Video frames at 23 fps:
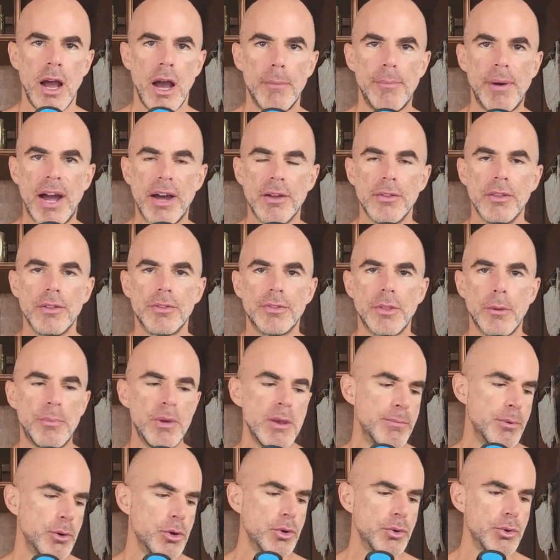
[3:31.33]
about the
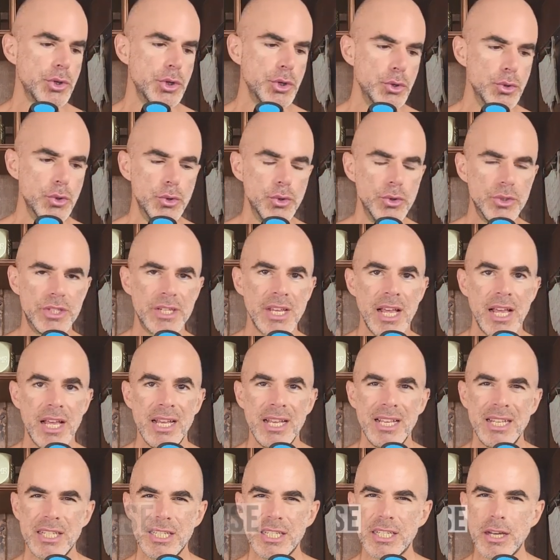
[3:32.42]
people who use
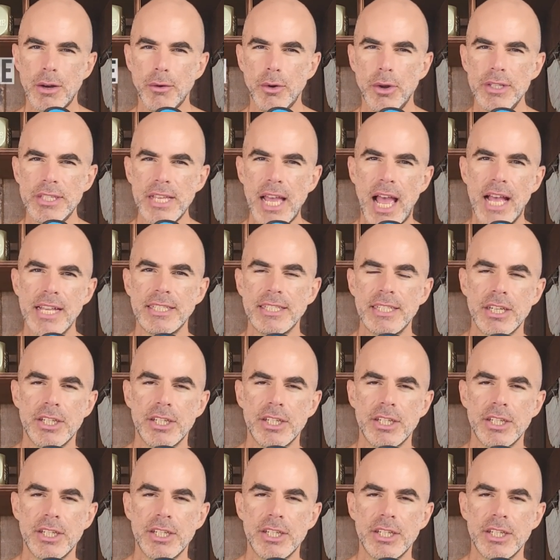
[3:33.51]
steroids as an